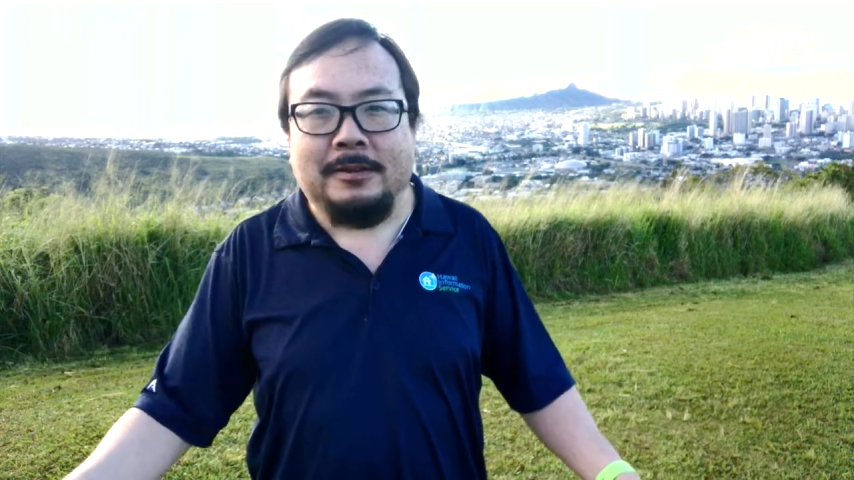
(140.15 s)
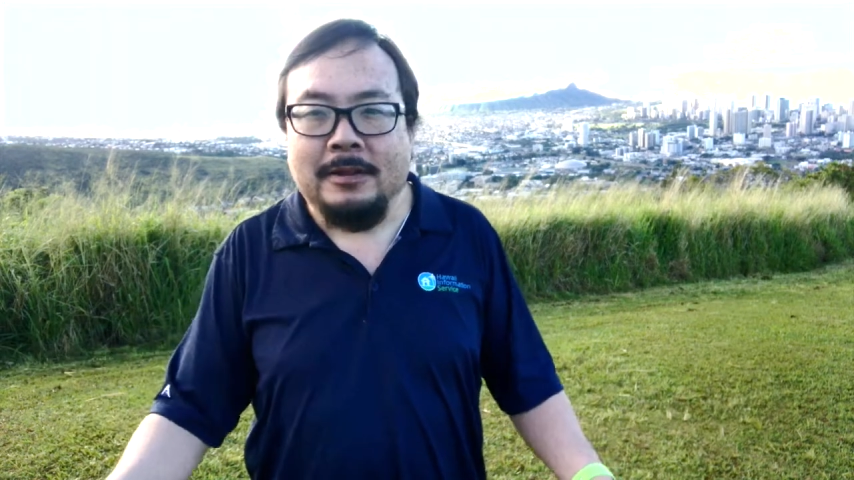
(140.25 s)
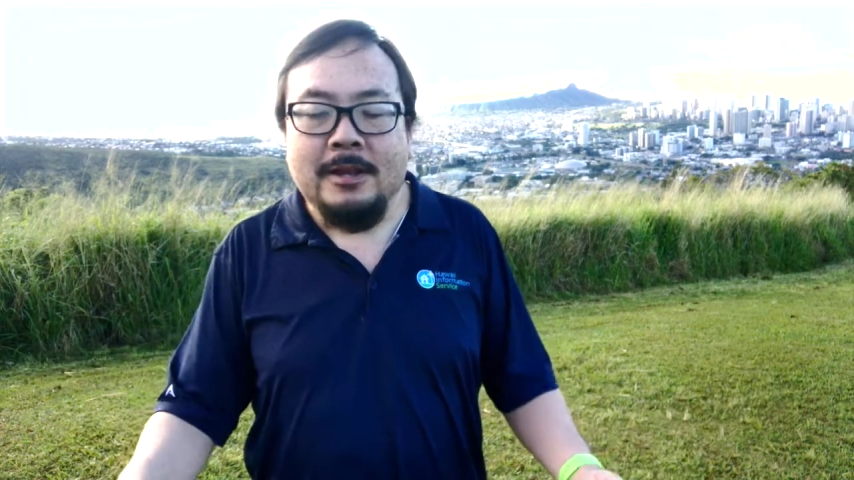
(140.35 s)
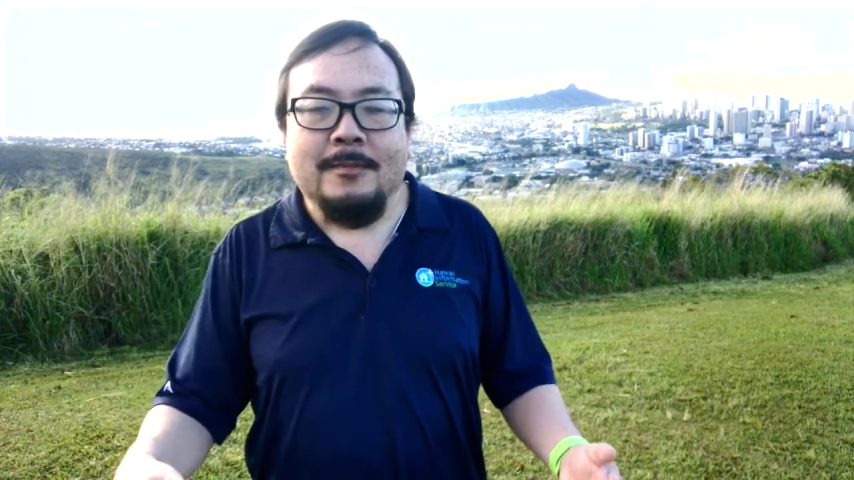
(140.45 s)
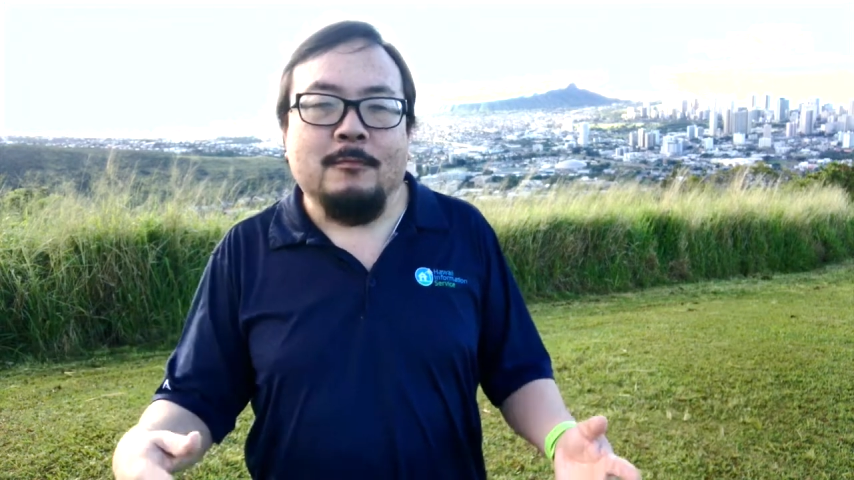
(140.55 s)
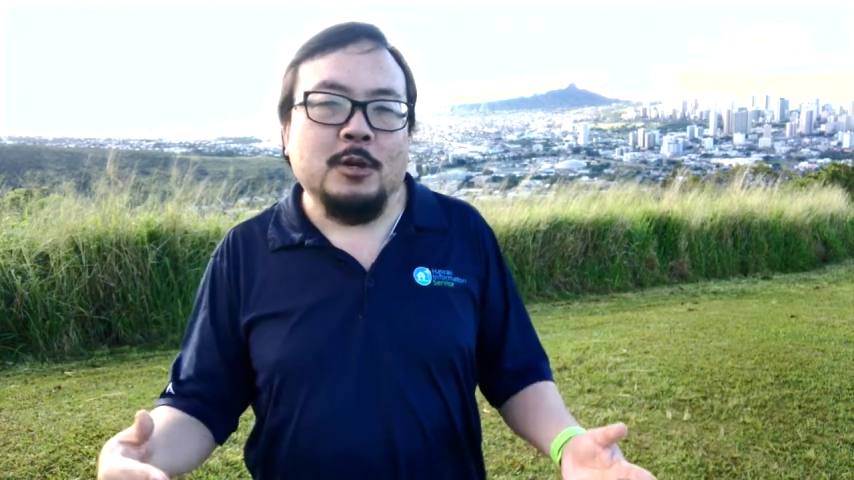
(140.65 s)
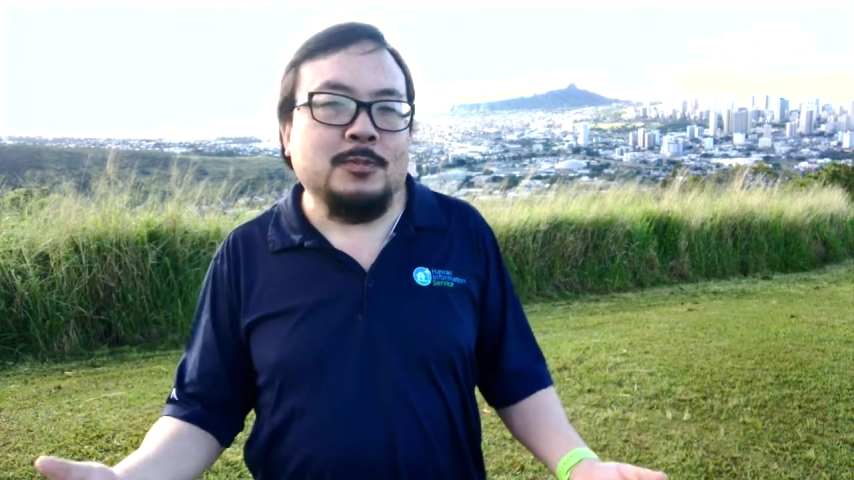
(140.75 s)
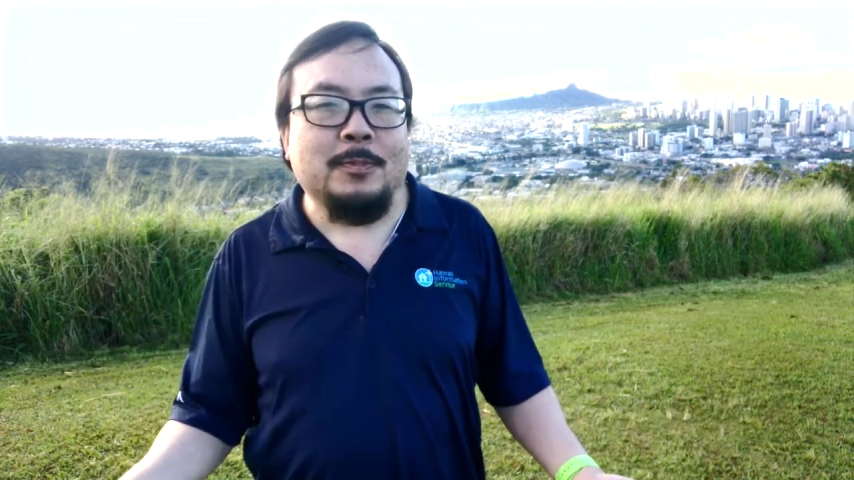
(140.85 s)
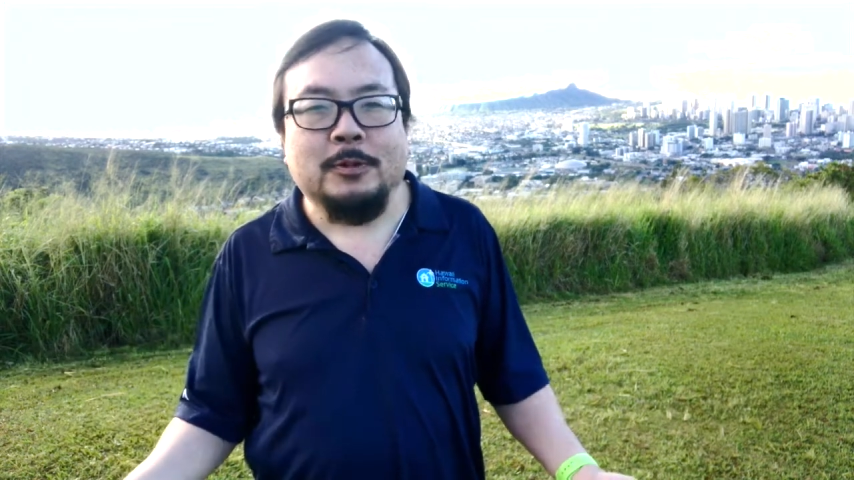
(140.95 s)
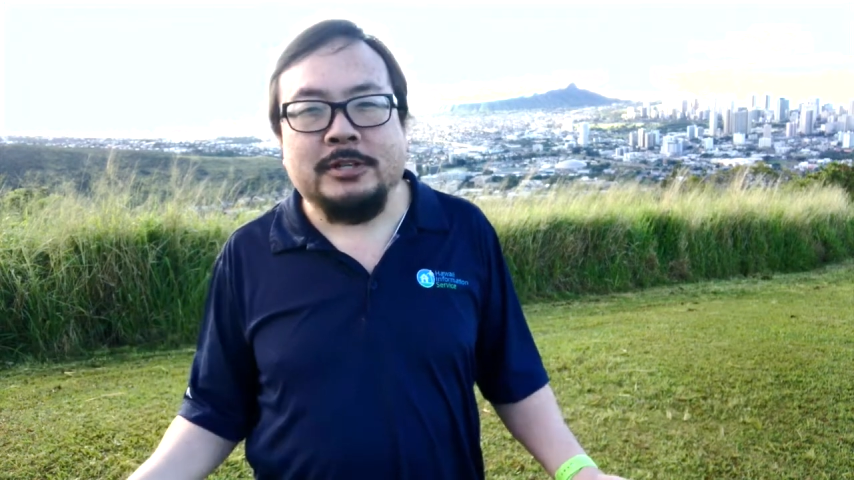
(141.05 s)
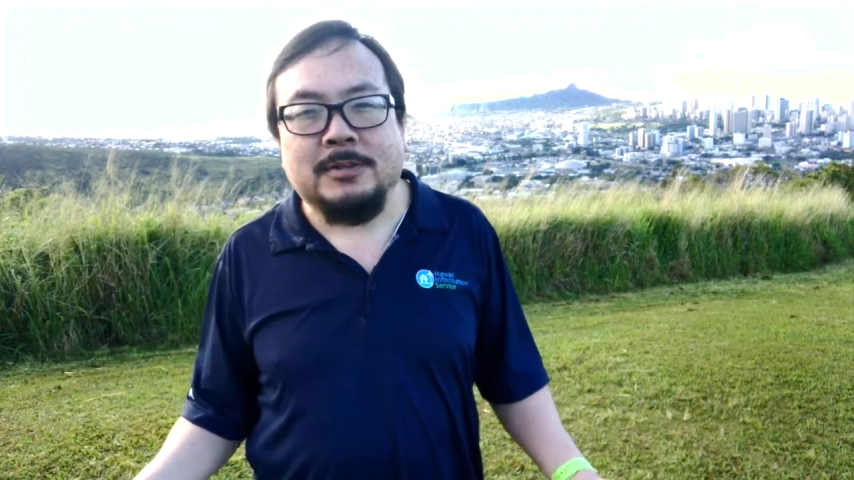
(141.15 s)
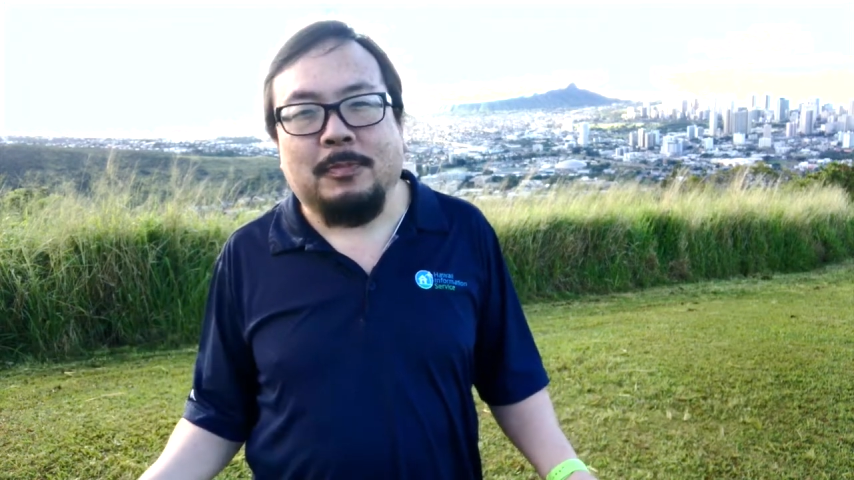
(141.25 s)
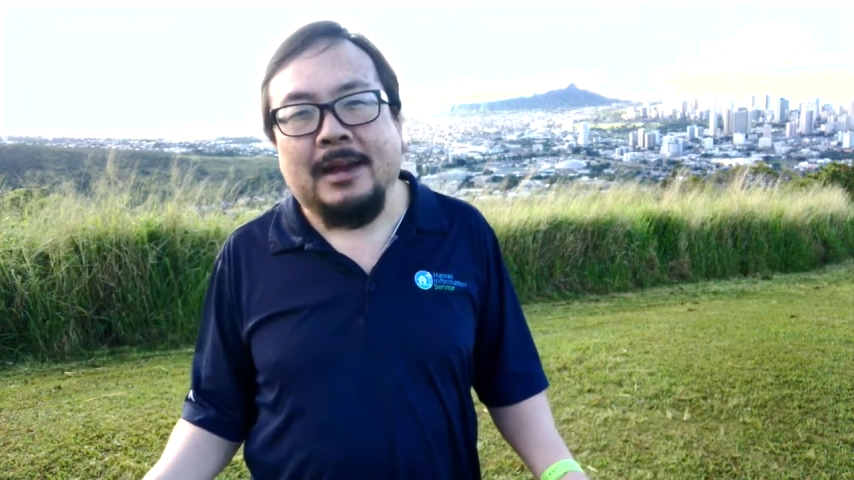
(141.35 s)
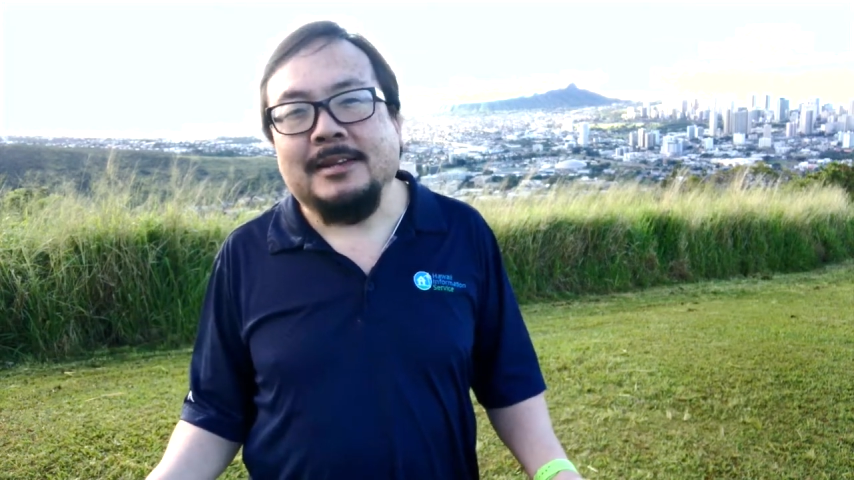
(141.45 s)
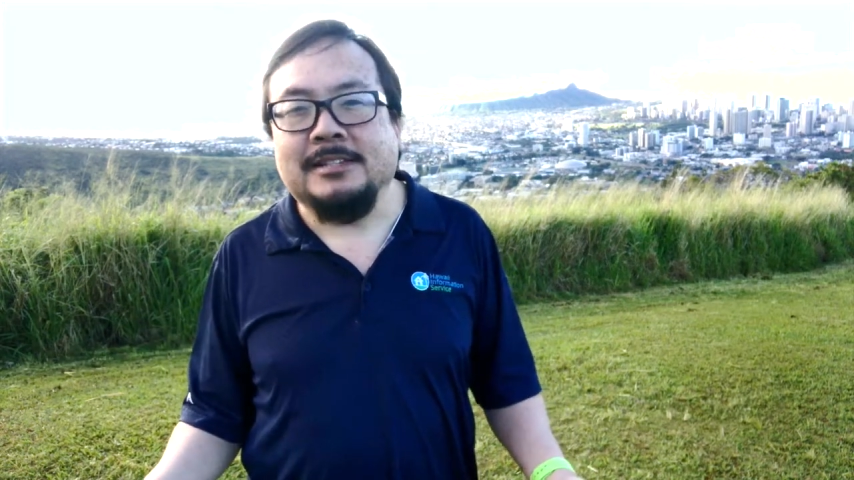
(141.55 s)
But most people just buy